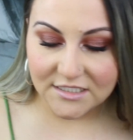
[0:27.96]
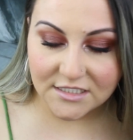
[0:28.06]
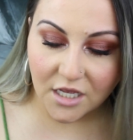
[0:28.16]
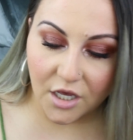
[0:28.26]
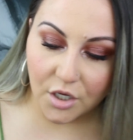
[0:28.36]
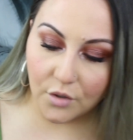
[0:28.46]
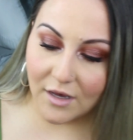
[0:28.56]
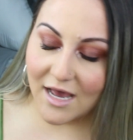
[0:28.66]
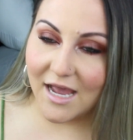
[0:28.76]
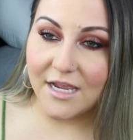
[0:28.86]

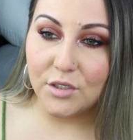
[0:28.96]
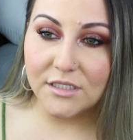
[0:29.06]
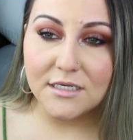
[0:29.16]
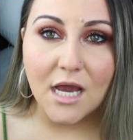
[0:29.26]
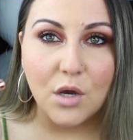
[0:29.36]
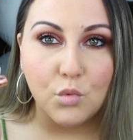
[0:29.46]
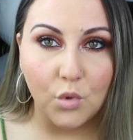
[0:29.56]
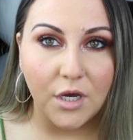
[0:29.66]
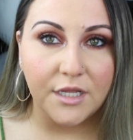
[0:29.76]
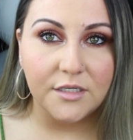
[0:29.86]
So I only got
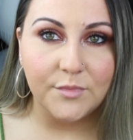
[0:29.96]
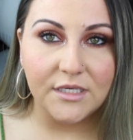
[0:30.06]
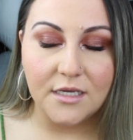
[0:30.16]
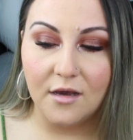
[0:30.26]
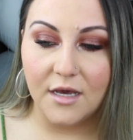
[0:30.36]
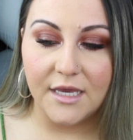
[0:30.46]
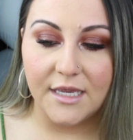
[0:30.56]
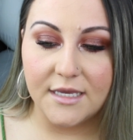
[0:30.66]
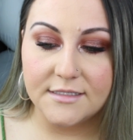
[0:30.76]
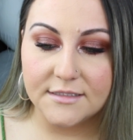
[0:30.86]
one
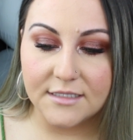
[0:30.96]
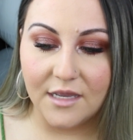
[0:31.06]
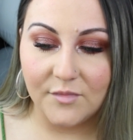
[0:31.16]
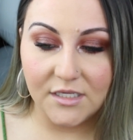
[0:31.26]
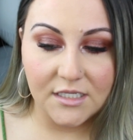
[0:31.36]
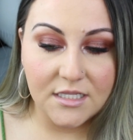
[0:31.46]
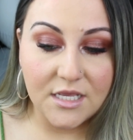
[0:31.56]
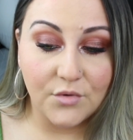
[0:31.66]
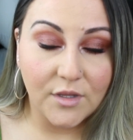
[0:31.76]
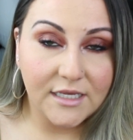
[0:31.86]
because, I mean,
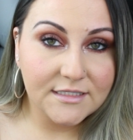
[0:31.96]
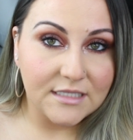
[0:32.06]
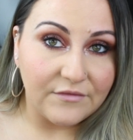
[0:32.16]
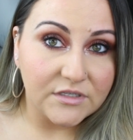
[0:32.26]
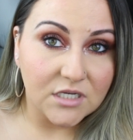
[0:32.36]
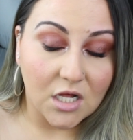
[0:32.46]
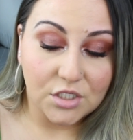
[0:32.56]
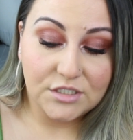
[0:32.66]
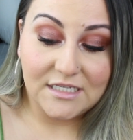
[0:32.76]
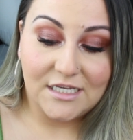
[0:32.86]
they were like seven
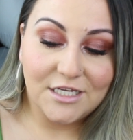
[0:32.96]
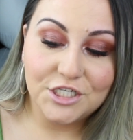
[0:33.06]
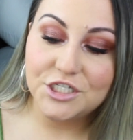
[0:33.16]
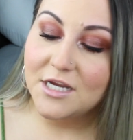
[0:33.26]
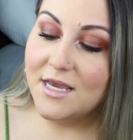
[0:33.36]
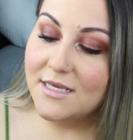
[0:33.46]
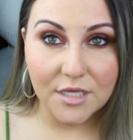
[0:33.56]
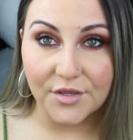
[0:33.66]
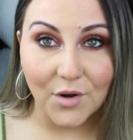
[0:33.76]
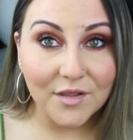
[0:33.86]
dollars each.
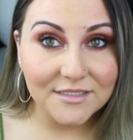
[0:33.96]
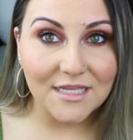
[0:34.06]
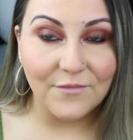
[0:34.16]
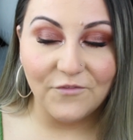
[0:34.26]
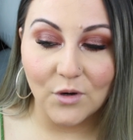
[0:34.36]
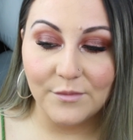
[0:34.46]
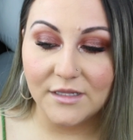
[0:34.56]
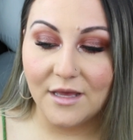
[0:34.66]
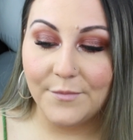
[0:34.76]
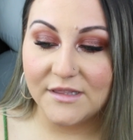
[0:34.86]
They're all the same
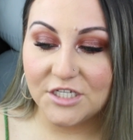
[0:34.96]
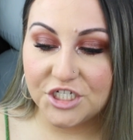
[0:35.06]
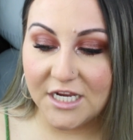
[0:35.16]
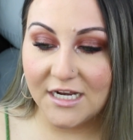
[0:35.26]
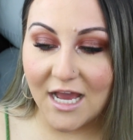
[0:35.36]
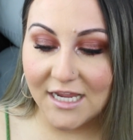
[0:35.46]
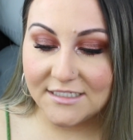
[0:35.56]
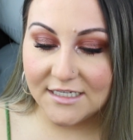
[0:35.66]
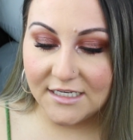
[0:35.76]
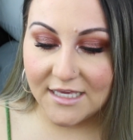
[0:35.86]
formula, but the shade
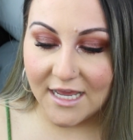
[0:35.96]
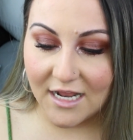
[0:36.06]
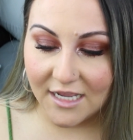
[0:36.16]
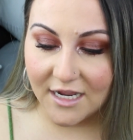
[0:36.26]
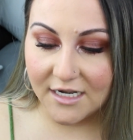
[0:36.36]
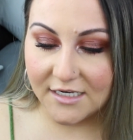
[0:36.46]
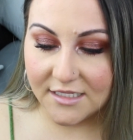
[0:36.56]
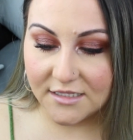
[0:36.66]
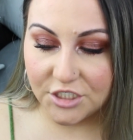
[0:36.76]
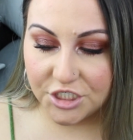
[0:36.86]
I did get, I got it
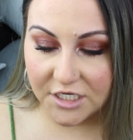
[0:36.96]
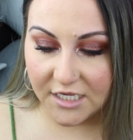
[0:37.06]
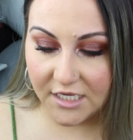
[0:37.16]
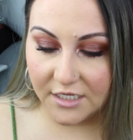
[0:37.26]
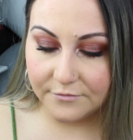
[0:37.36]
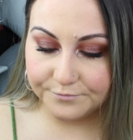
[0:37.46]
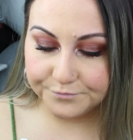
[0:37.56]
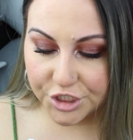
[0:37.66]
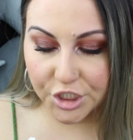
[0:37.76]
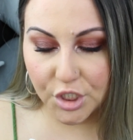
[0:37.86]
in the shade
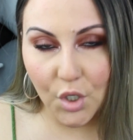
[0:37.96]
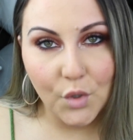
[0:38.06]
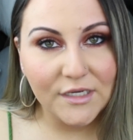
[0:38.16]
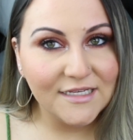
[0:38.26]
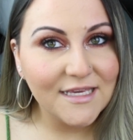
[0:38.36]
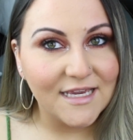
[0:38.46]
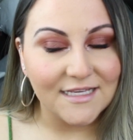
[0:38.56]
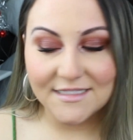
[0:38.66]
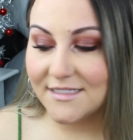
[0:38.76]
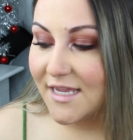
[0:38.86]
Sugar Coated
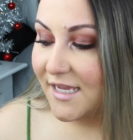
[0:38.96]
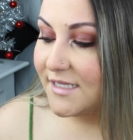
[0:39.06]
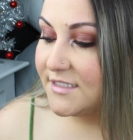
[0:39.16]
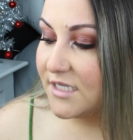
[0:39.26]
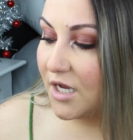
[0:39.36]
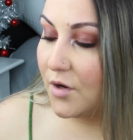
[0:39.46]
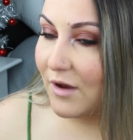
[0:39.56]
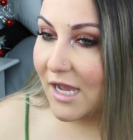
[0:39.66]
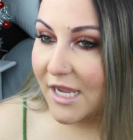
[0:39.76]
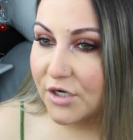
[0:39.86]
Kiss.
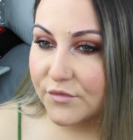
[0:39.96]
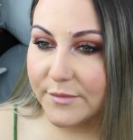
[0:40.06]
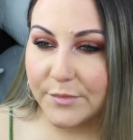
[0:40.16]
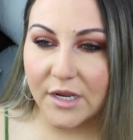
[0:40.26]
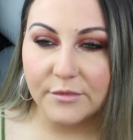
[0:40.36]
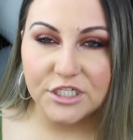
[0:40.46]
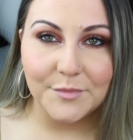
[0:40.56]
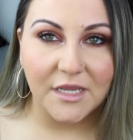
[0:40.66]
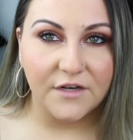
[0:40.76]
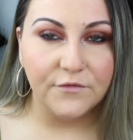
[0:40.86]
So I don't remember how much
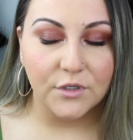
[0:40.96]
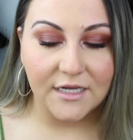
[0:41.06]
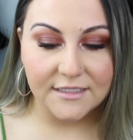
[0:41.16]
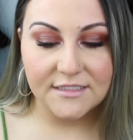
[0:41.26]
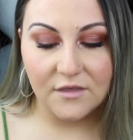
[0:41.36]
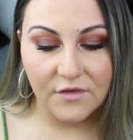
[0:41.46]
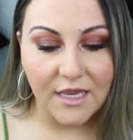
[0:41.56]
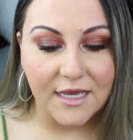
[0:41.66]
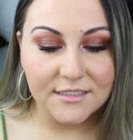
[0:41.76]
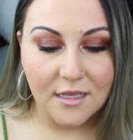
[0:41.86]
I paid for it at C
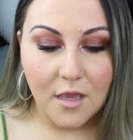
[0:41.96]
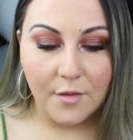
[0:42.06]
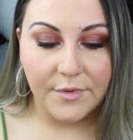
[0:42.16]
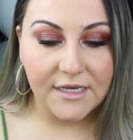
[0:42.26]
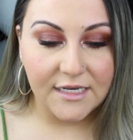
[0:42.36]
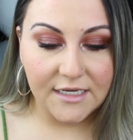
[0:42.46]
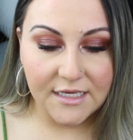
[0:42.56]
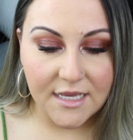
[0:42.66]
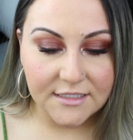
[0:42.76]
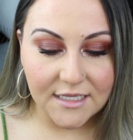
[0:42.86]
V S, but it
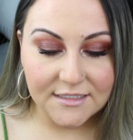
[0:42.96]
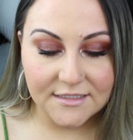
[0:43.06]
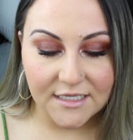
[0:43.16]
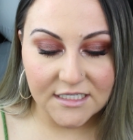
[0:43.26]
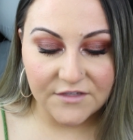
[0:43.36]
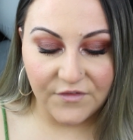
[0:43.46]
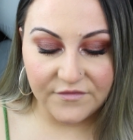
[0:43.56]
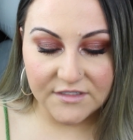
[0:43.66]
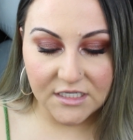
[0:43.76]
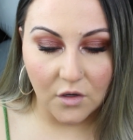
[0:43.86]
is six
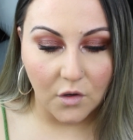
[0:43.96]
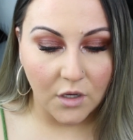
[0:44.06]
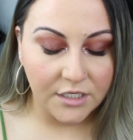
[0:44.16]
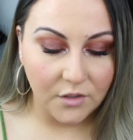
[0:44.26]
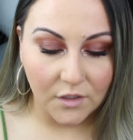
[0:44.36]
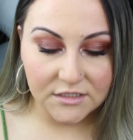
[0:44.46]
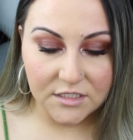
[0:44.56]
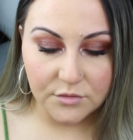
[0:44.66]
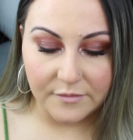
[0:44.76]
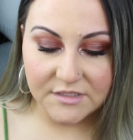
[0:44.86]
fifty on
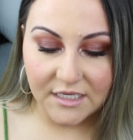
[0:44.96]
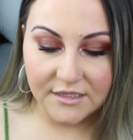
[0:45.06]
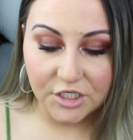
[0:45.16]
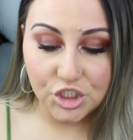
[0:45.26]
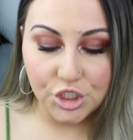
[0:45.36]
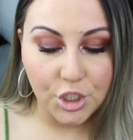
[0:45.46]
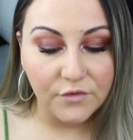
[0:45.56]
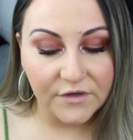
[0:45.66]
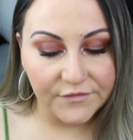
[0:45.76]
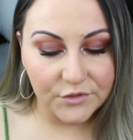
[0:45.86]
Ulta's website. There's
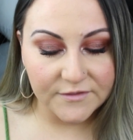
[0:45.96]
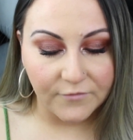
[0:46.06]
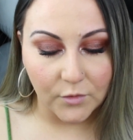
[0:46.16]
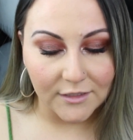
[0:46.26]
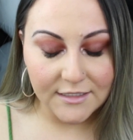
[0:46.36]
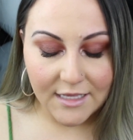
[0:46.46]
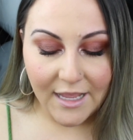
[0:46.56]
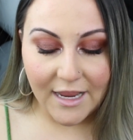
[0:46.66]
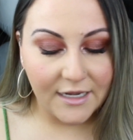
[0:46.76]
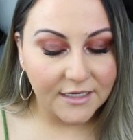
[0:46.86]
no reviews for it,
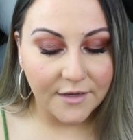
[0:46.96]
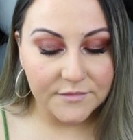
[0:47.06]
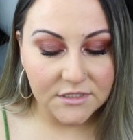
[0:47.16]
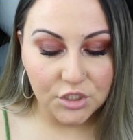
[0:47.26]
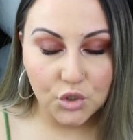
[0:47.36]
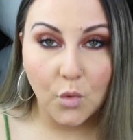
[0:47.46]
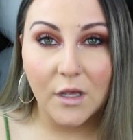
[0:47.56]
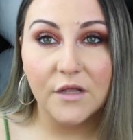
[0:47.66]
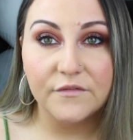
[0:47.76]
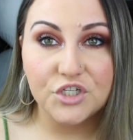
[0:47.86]
and it comes in
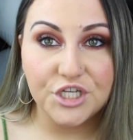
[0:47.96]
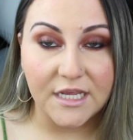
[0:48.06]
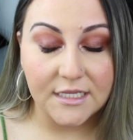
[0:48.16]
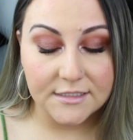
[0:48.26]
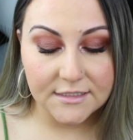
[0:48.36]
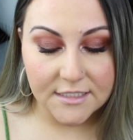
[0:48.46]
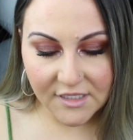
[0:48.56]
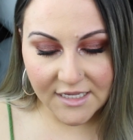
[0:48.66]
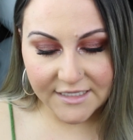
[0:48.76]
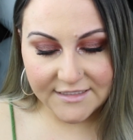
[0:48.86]
twelve shades.
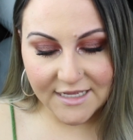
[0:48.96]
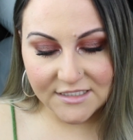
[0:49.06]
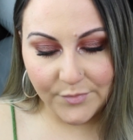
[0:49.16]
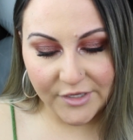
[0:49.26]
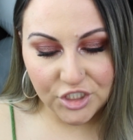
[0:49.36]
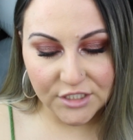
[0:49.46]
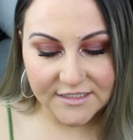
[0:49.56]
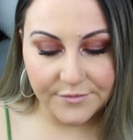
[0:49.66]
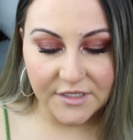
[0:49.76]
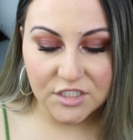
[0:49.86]
It says, binge
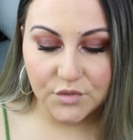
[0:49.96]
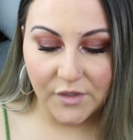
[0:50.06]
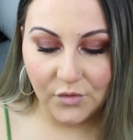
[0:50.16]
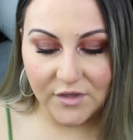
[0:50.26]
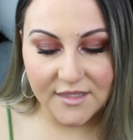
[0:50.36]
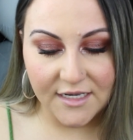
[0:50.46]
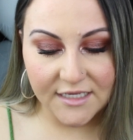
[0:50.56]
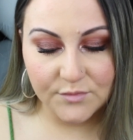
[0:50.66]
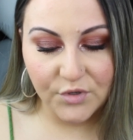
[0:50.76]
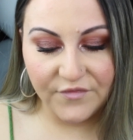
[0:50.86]
on something sweet with
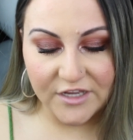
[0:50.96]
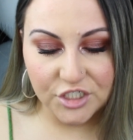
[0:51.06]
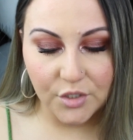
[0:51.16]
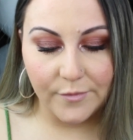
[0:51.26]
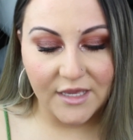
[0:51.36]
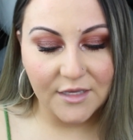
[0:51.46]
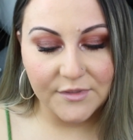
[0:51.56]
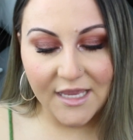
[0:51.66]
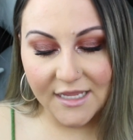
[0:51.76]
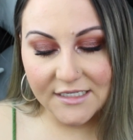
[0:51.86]
NYX Professional
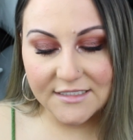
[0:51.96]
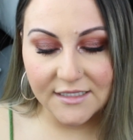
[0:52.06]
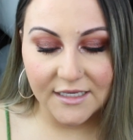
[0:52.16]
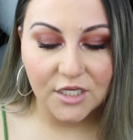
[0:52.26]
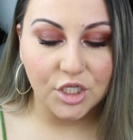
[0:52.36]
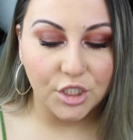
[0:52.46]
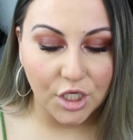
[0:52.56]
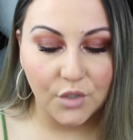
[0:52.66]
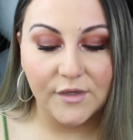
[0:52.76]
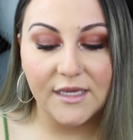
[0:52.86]
Makeup Candy Slick
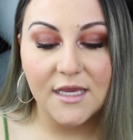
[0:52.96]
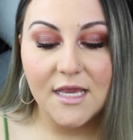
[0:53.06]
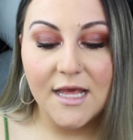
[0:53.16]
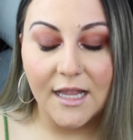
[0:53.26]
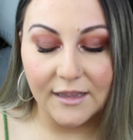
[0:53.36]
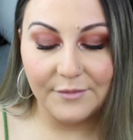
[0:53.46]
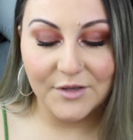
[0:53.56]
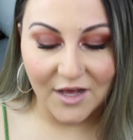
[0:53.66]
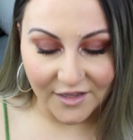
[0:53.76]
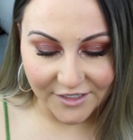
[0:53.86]
Glowy
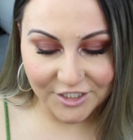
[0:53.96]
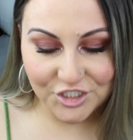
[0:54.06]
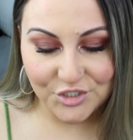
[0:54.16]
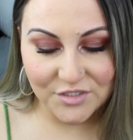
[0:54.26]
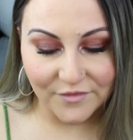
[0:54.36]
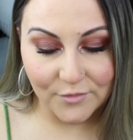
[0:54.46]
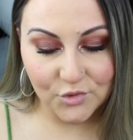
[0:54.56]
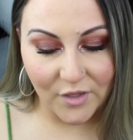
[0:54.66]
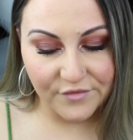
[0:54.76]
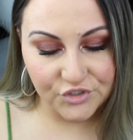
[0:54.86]
Lip Color. Choose from
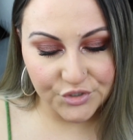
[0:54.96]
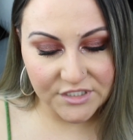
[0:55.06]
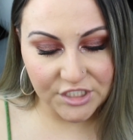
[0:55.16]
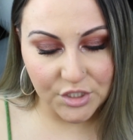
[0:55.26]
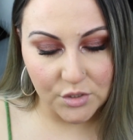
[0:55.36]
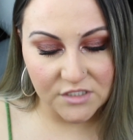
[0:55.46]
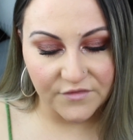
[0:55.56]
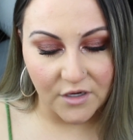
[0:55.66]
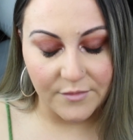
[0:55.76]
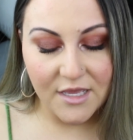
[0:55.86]
twelve juicy tones
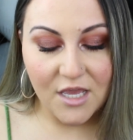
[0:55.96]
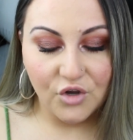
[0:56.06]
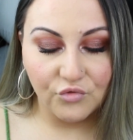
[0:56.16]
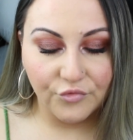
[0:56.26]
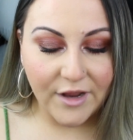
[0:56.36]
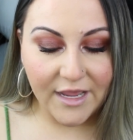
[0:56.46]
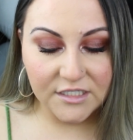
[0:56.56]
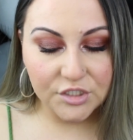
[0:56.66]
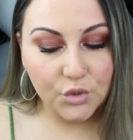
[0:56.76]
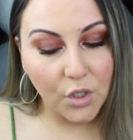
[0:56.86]
from
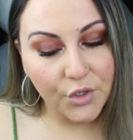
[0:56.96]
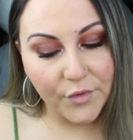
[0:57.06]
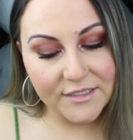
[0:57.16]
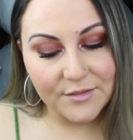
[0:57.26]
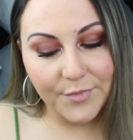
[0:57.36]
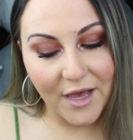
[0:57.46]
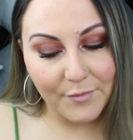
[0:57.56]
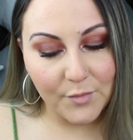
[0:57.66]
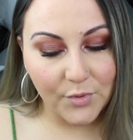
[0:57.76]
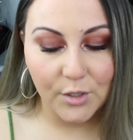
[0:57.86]
red to turquoise and
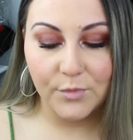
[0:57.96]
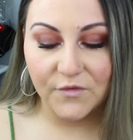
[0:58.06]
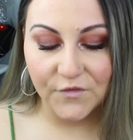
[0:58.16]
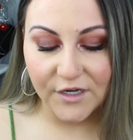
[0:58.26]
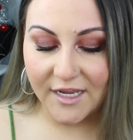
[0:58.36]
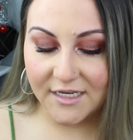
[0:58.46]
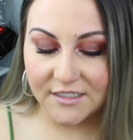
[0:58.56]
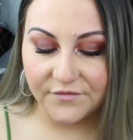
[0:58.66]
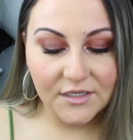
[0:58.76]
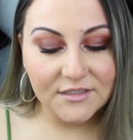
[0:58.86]
pop and purple for a
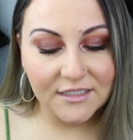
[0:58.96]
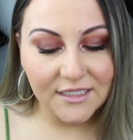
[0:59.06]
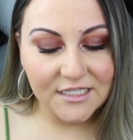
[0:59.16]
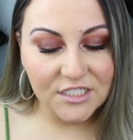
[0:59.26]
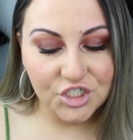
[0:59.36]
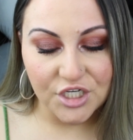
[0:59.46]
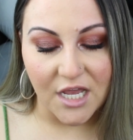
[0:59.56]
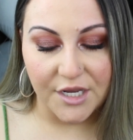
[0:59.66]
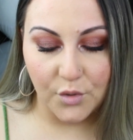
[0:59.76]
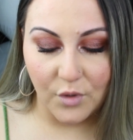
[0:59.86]
hit of guiltless
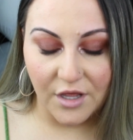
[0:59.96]
shine.